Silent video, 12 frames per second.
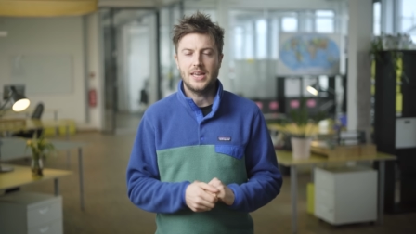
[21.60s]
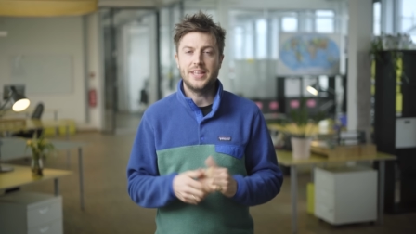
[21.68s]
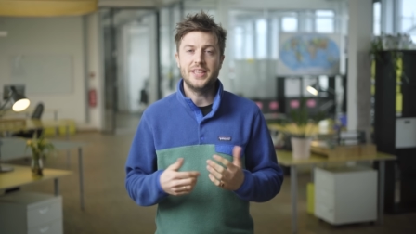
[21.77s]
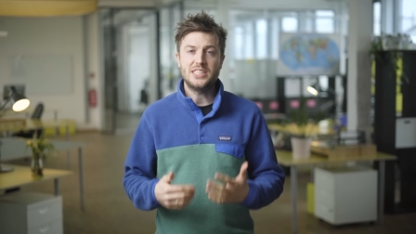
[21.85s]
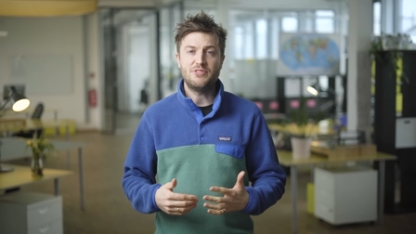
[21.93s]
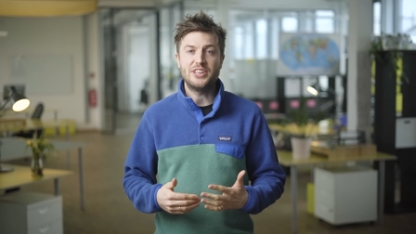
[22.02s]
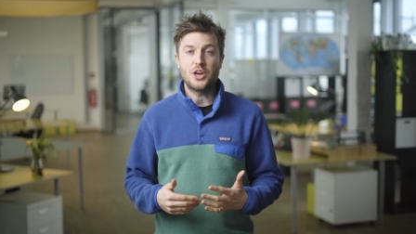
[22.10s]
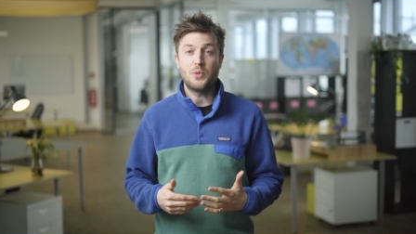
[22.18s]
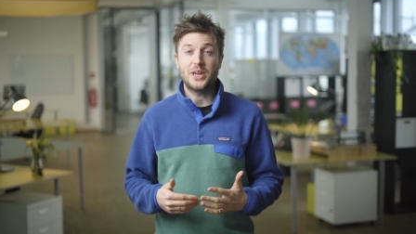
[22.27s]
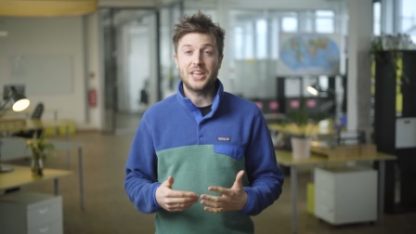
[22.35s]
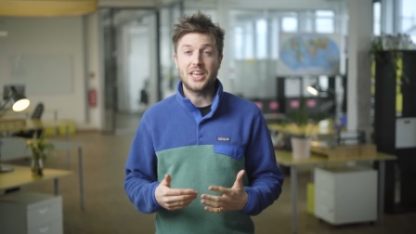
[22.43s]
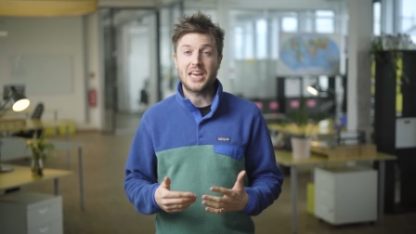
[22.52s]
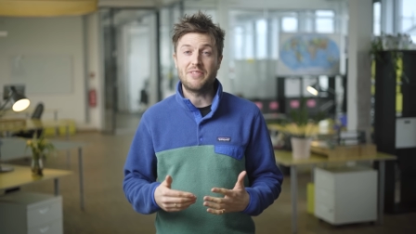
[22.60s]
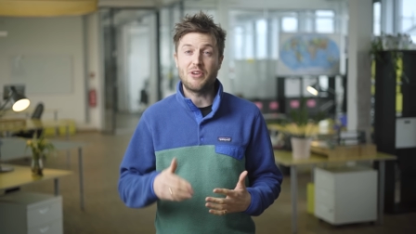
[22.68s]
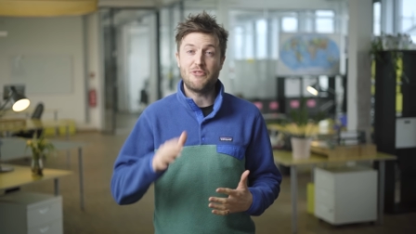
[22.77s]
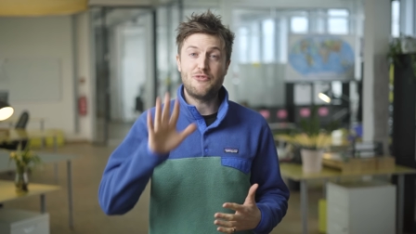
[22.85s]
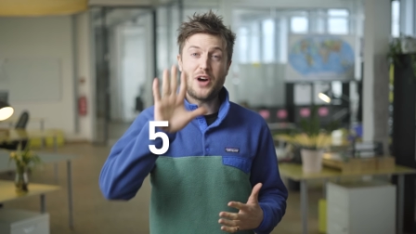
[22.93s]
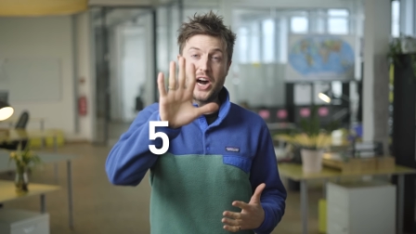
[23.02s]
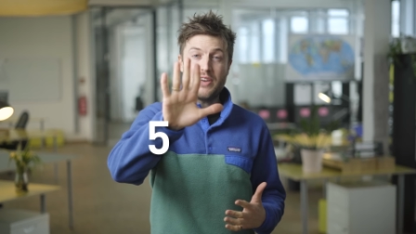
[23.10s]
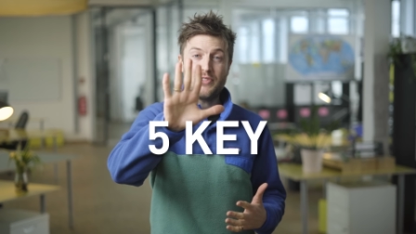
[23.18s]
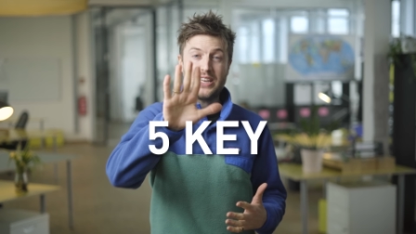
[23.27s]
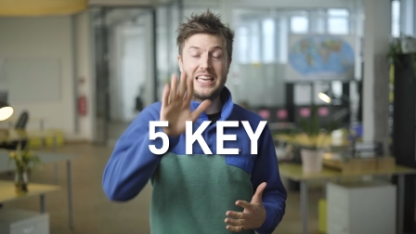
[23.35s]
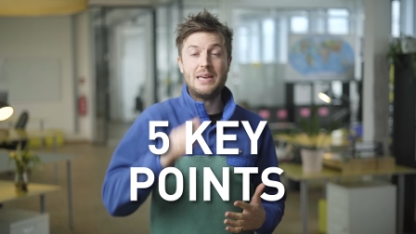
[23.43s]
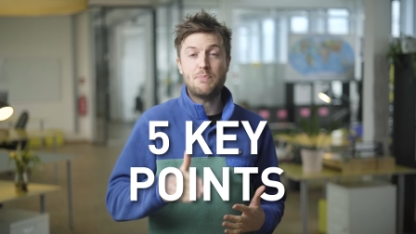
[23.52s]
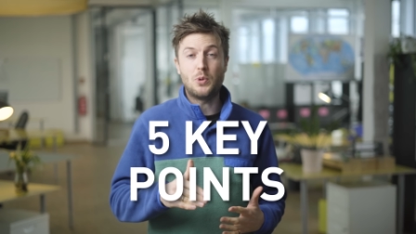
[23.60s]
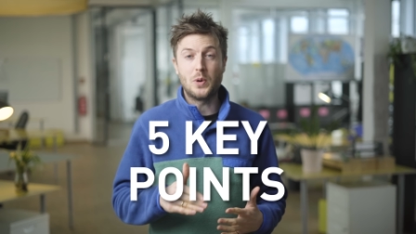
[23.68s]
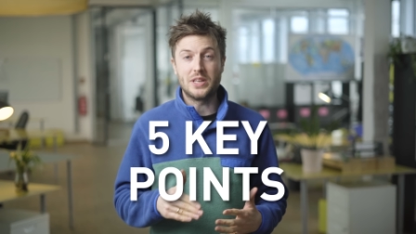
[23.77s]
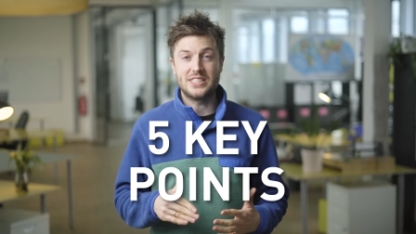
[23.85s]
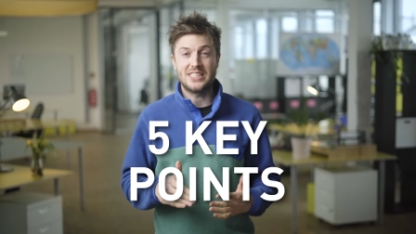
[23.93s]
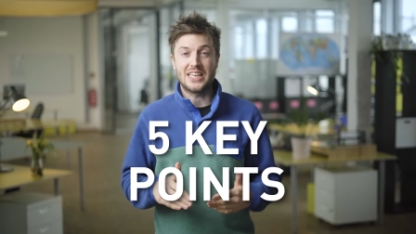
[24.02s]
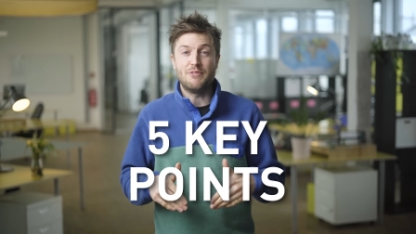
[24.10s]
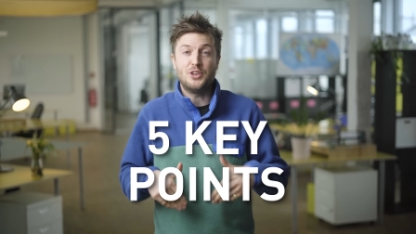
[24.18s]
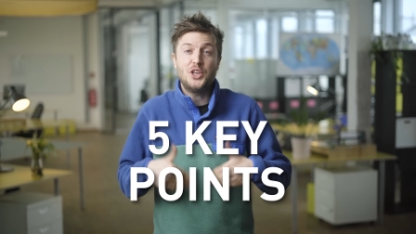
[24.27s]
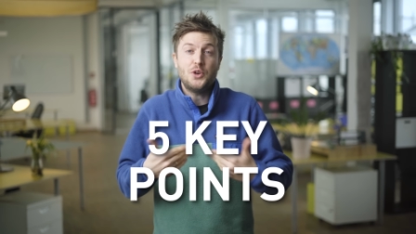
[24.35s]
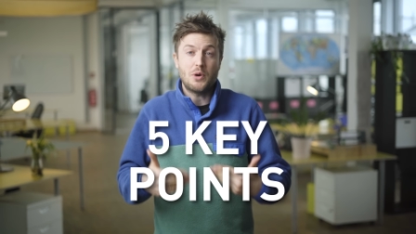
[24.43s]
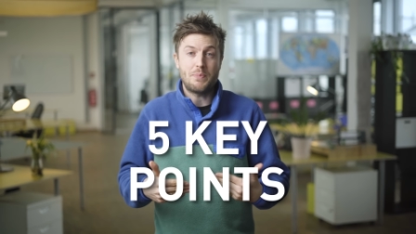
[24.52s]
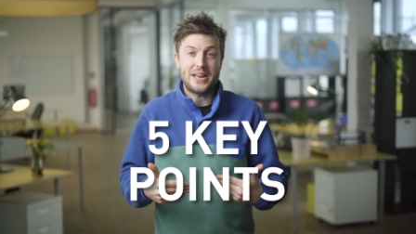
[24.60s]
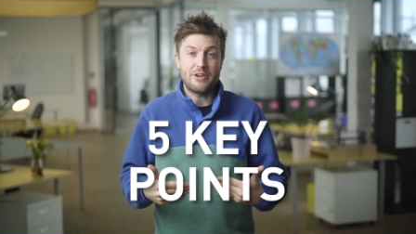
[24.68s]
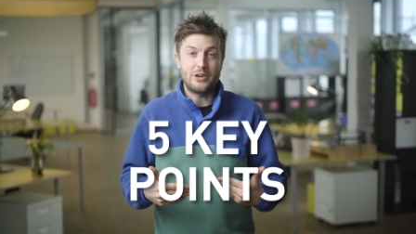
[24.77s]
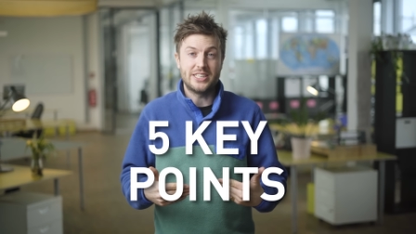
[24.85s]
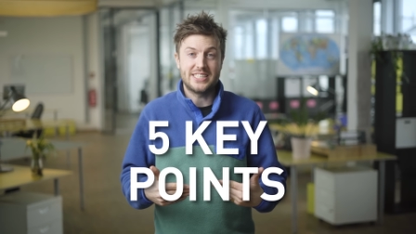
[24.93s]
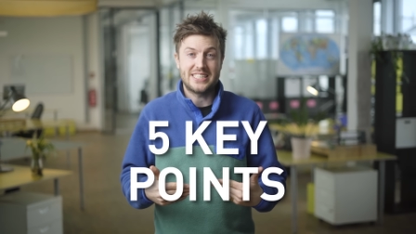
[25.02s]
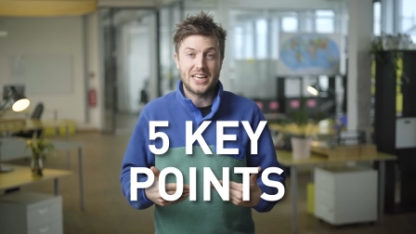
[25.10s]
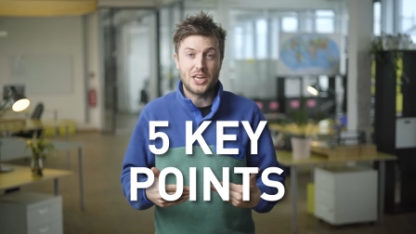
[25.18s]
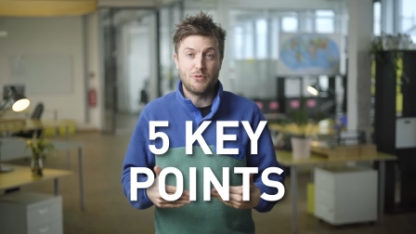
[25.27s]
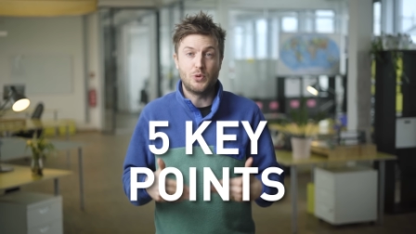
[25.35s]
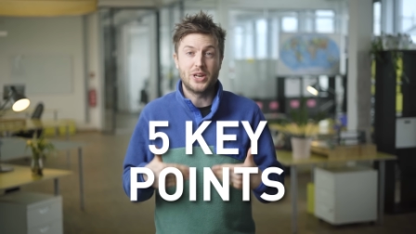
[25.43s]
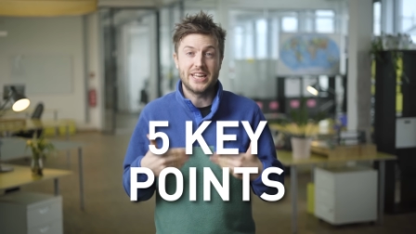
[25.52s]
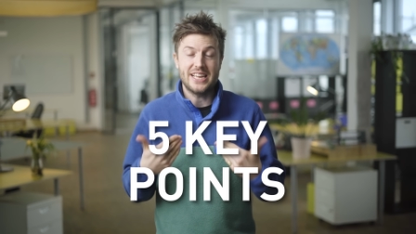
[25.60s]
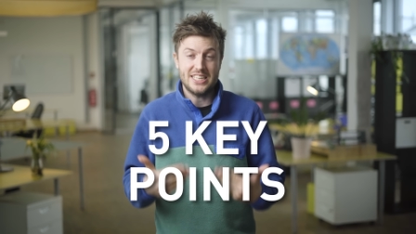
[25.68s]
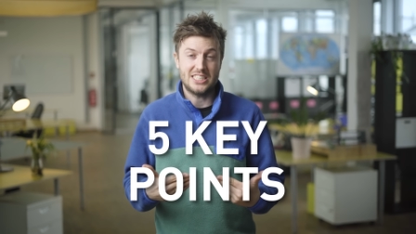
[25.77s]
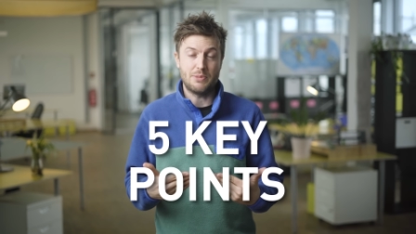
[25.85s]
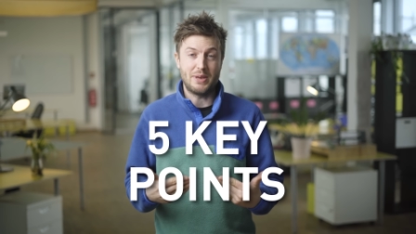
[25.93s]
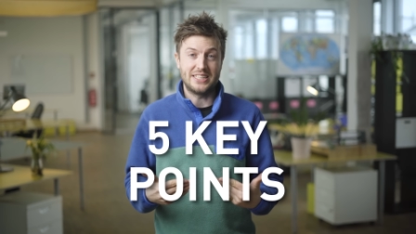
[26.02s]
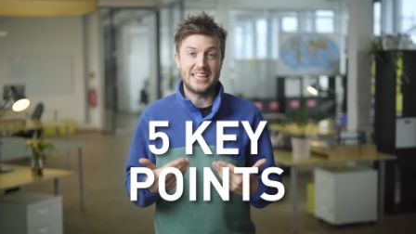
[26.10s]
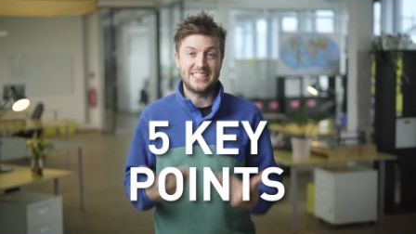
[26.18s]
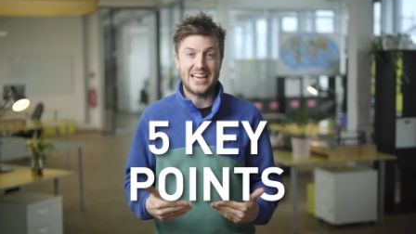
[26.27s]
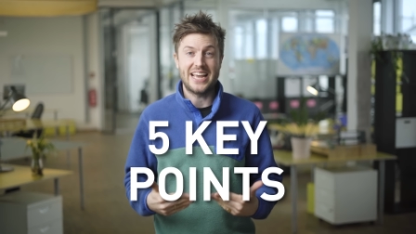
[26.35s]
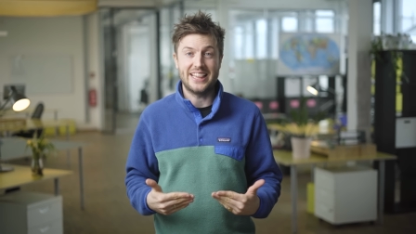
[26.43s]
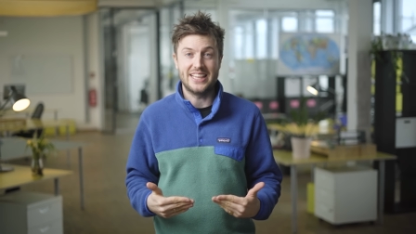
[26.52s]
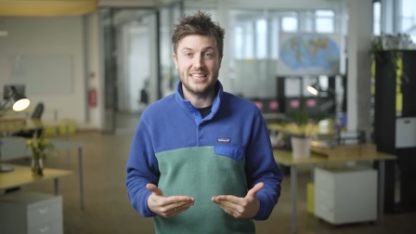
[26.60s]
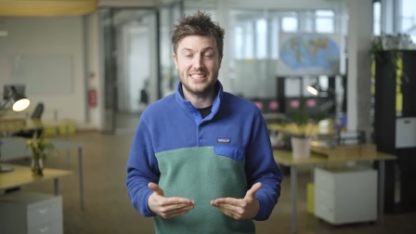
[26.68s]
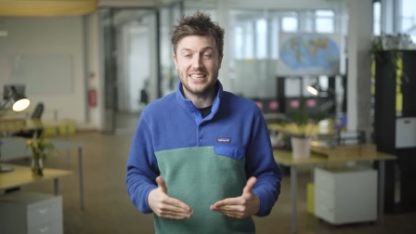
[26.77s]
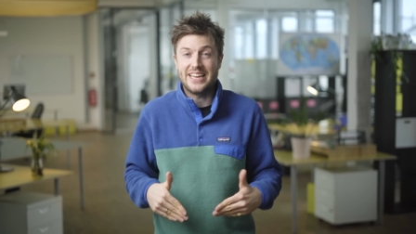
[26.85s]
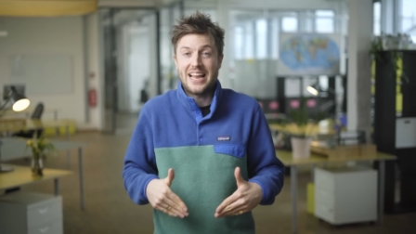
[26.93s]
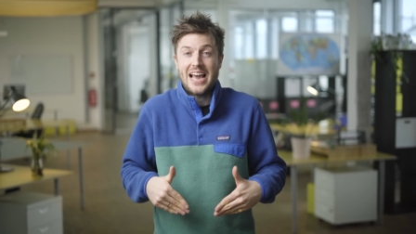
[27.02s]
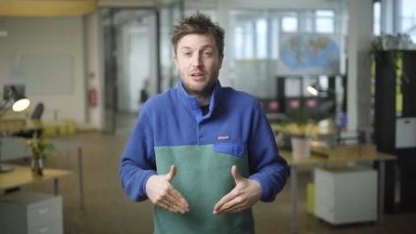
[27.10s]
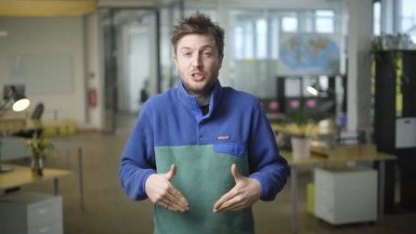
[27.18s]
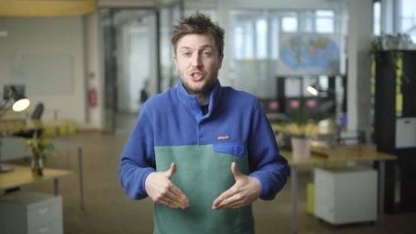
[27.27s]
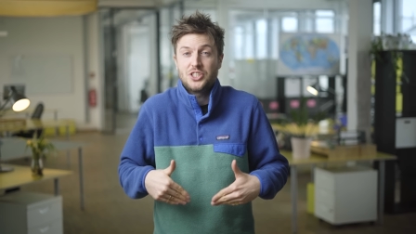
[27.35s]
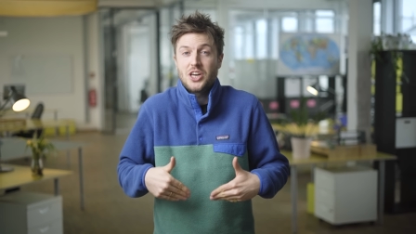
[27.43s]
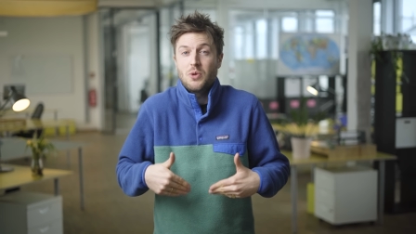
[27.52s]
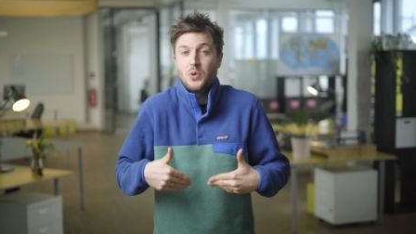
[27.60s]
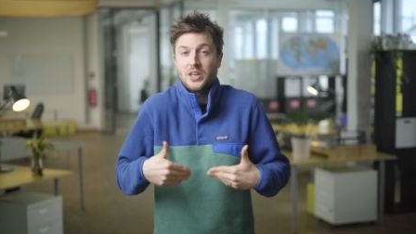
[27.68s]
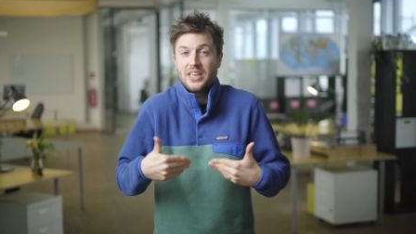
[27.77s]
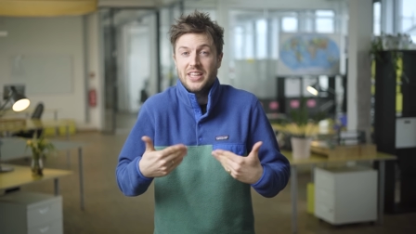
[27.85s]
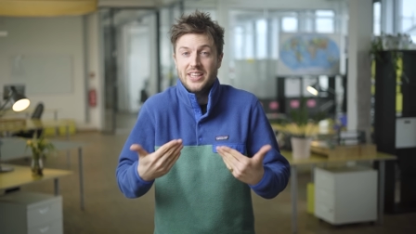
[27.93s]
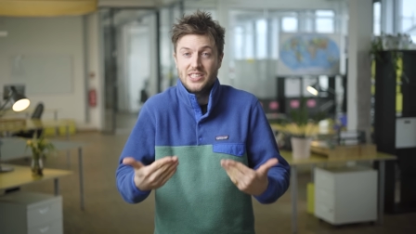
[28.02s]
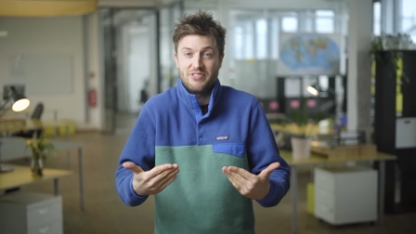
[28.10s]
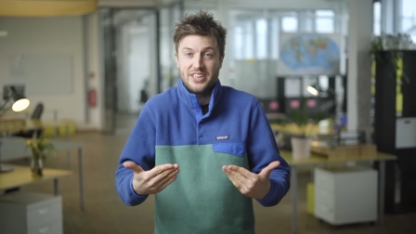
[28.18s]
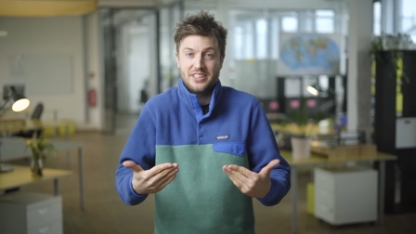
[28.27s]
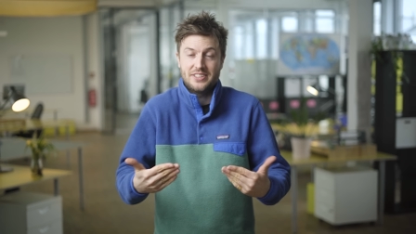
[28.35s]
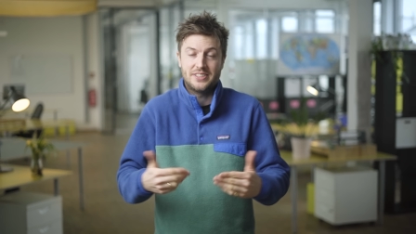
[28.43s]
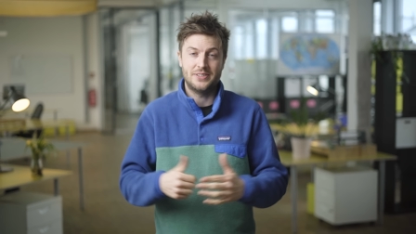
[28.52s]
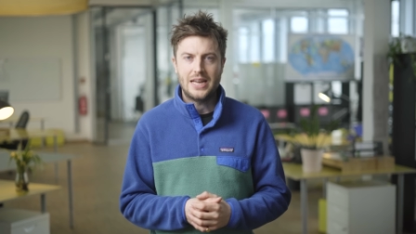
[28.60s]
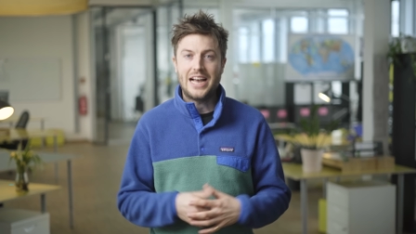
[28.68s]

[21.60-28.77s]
In this video, we're going to cover five key points to give you a better understanding of what it is to be a data analyst and how do you start working in this field.